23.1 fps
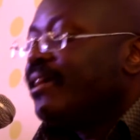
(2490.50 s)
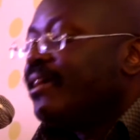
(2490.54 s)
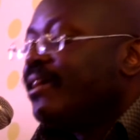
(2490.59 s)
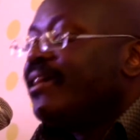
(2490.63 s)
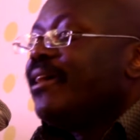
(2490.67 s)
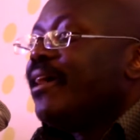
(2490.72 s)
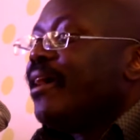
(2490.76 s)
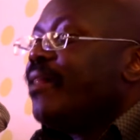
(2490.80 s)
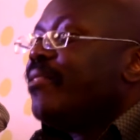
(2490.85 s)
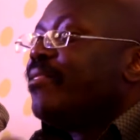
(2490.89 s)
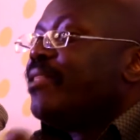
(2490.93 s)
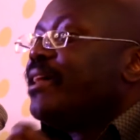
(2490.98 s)

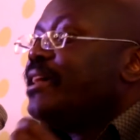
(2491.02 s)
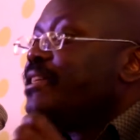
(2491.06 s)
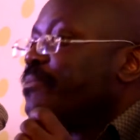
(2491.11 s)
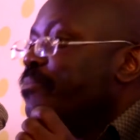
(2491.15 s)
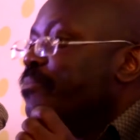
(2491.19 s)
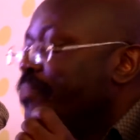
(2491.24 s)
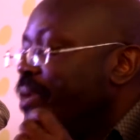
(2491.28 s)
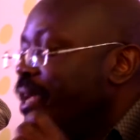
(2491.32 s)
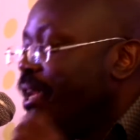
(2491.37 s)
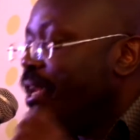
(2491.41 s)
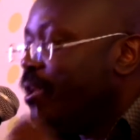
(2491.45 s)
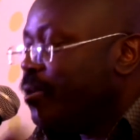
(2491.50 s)
maybe Wakabi
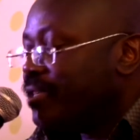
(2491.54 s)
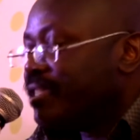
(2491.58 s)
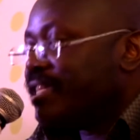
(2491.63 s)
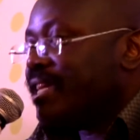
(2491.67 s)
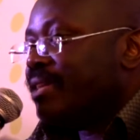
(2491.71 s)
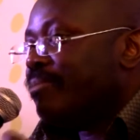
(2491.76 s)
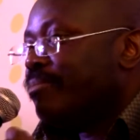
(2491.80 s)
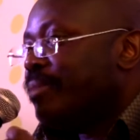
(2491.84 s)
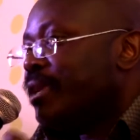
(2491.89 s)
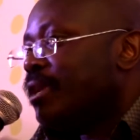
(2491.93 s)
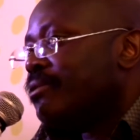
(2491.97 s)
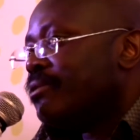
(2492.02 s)
can
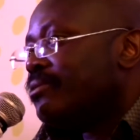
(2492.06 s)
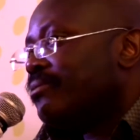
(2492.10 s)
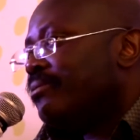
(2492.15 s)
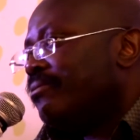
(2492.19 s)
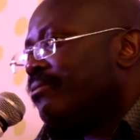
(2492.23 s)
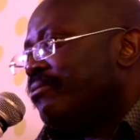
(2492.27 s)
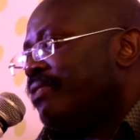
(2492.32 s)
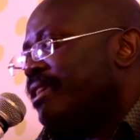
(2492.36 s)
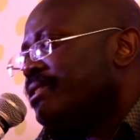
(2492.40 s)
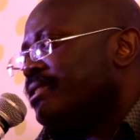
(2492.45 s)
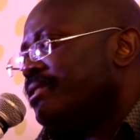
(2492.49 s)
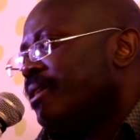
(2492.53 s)

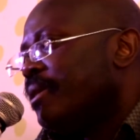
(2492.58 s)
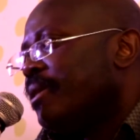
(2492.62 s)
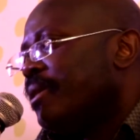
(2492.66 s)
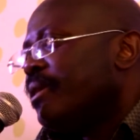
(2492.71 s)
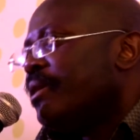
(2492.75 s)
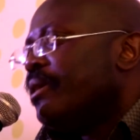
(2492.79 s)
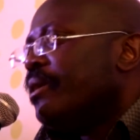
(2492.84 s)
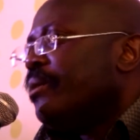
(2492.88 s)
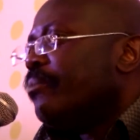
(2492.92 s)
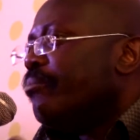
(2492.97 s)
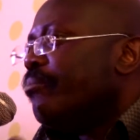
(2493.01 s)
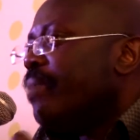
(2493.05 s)
help us
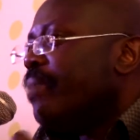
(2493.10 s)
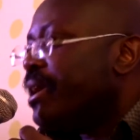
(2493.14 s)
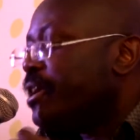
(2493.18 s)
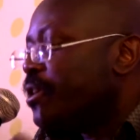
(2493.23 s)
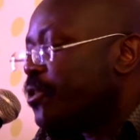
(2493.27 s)
understand.